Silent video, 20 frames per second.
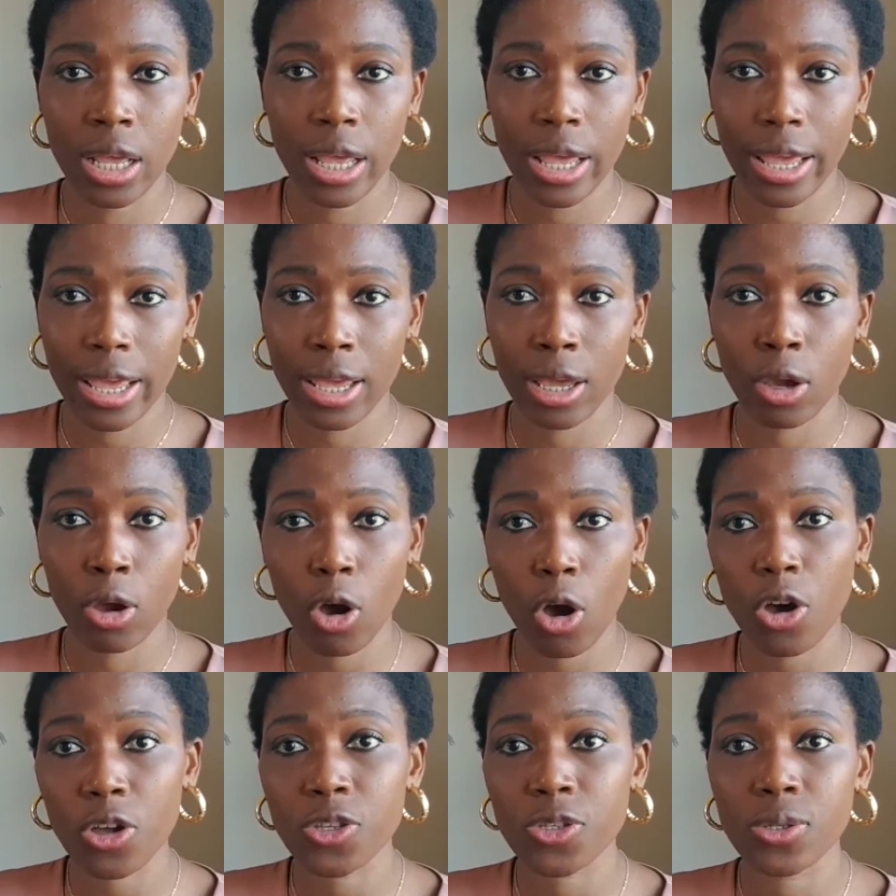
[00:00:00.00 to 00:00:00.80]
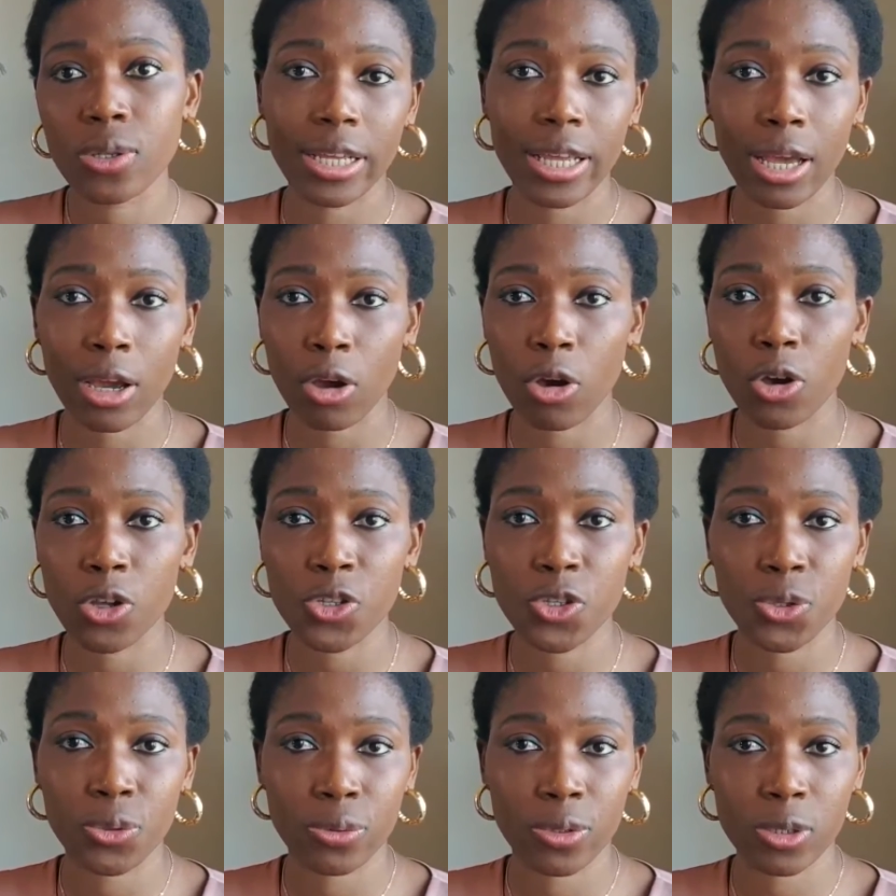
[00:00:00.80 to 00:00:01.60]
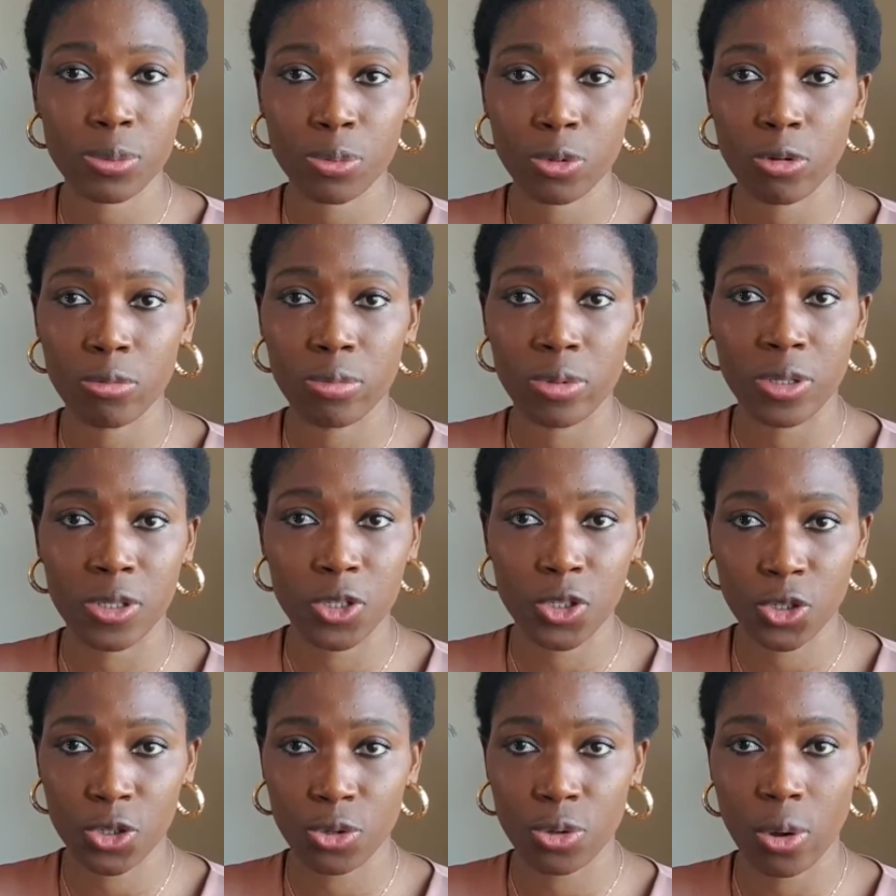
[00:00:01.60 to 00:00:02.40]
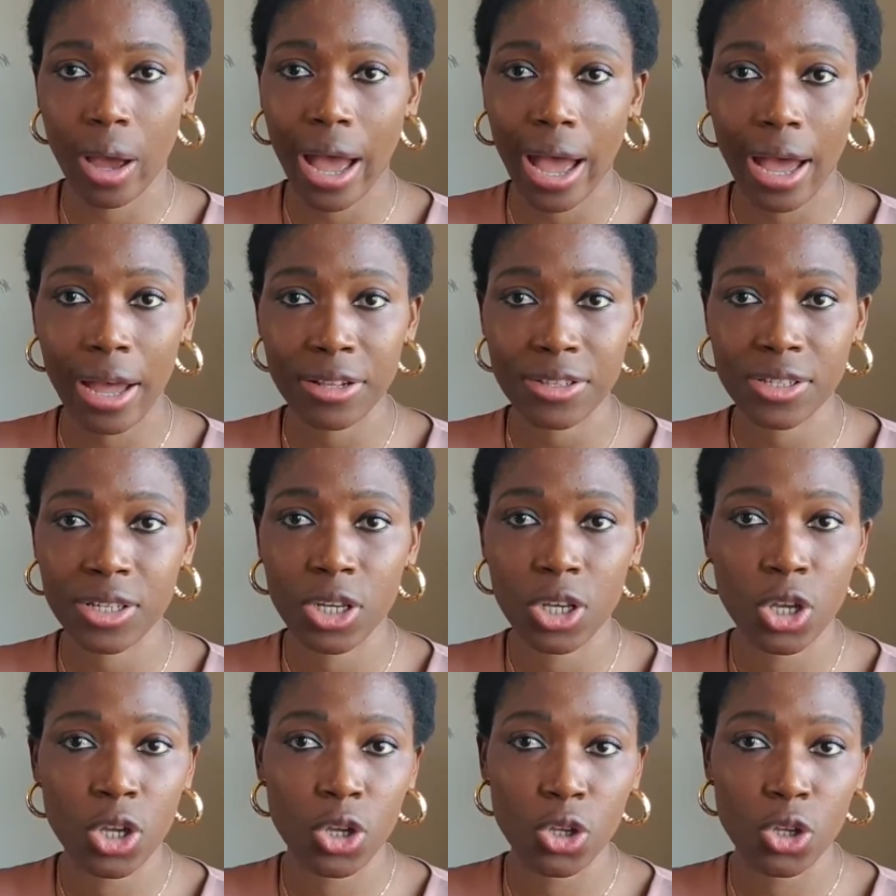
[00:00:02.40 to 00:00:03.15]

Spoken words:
it can cause serious problems to your heart,